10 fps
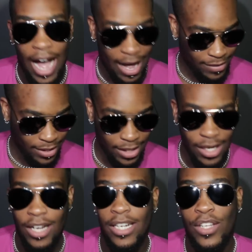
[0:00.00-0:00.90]
I see
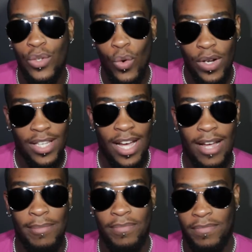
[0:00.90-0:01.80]
Yardies all the
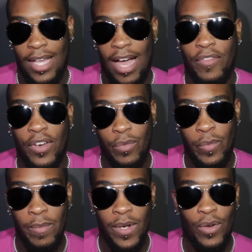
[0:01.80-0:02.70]
time, African
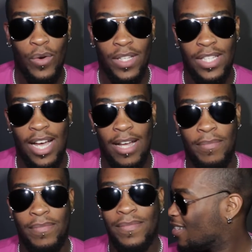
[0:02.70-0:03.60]
women all the time.